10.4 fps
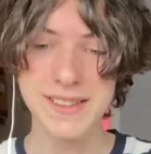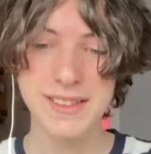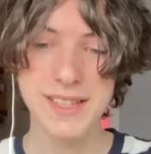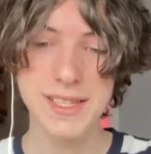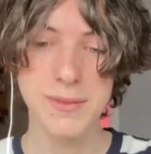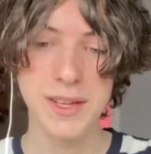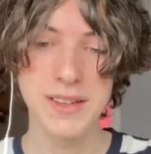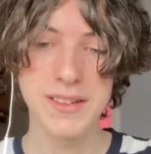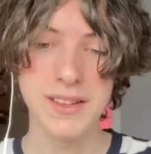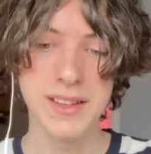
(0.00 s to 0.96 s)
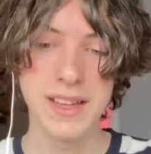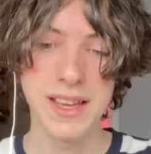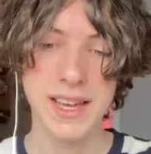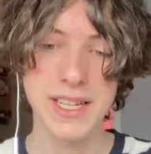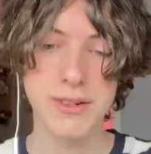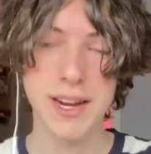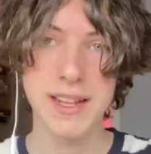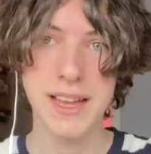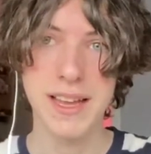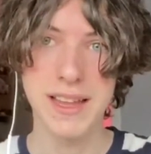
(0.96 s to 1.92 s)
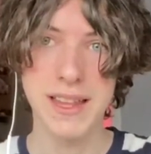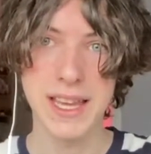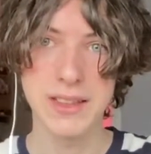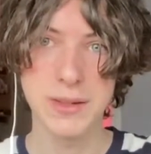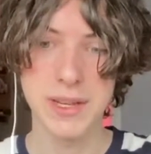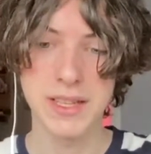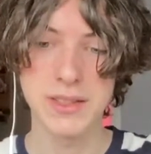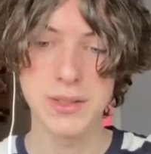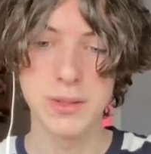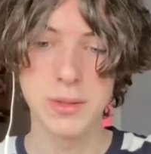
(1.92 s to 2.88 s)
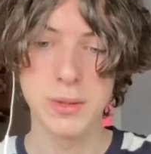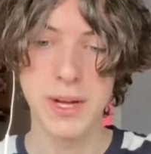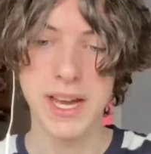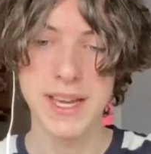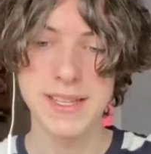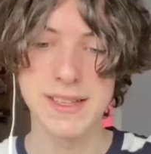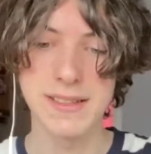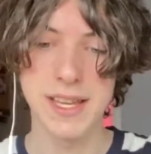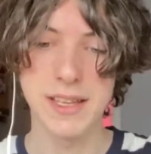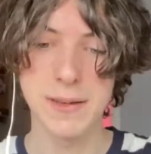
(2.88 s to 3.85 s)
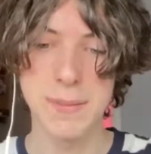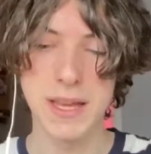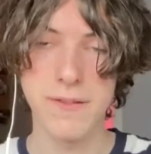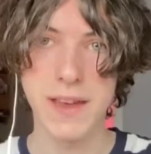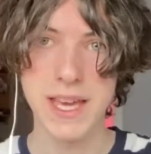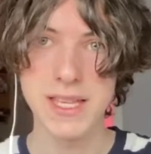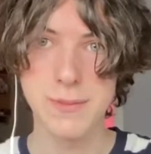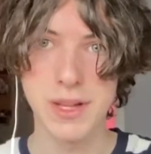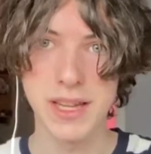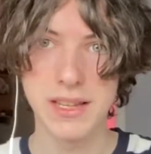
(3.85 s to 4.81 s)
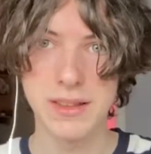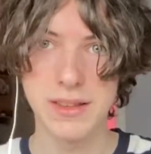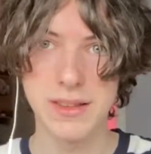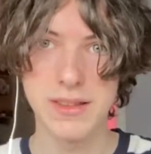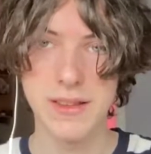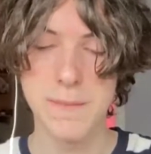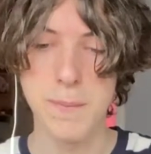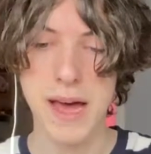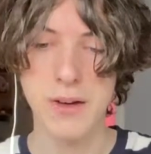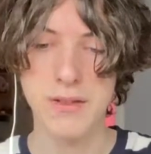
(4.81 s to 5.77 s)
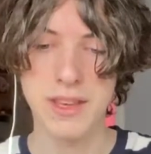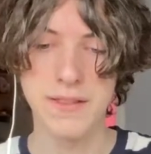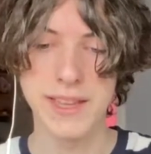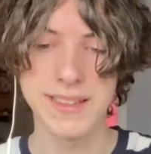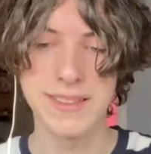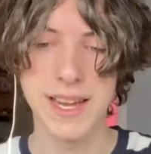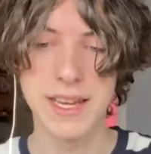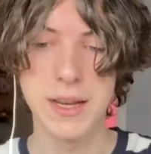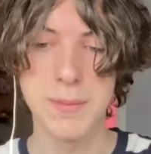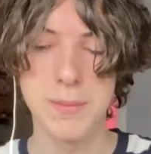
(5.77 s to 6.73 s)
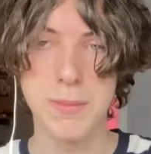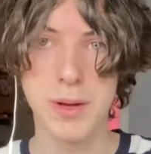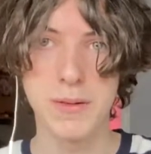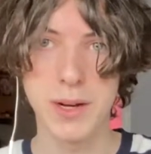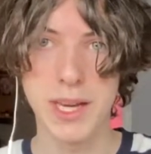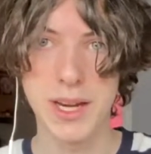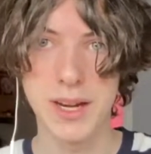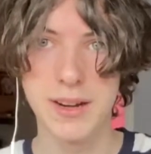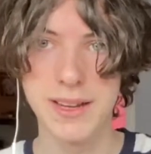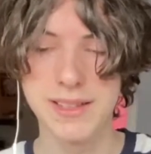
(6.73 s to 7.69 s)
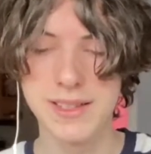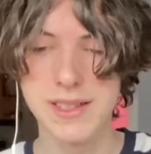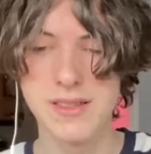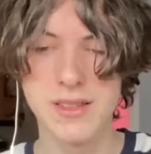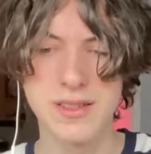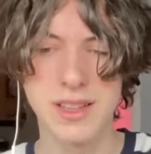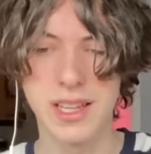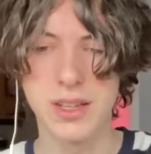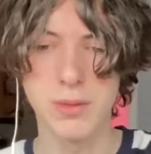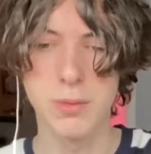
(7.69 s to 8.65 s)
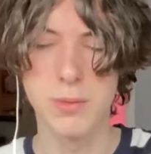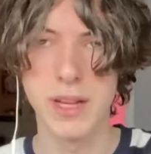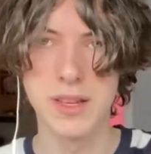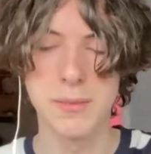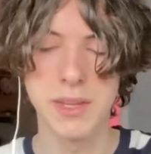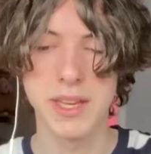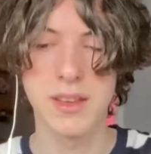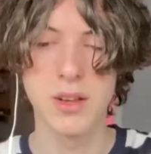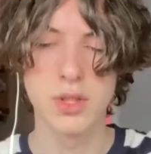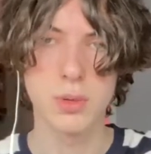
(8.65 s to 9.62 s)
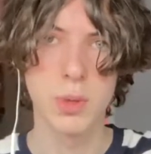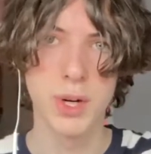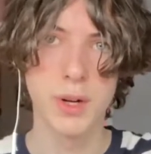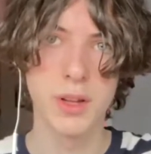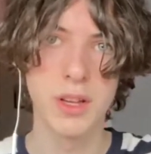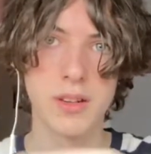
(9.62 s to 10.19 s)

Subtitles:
This one, I tried like doing two eyes and like a big face, but like the mouth kind of like died up over here, and this is just like a random like swirl.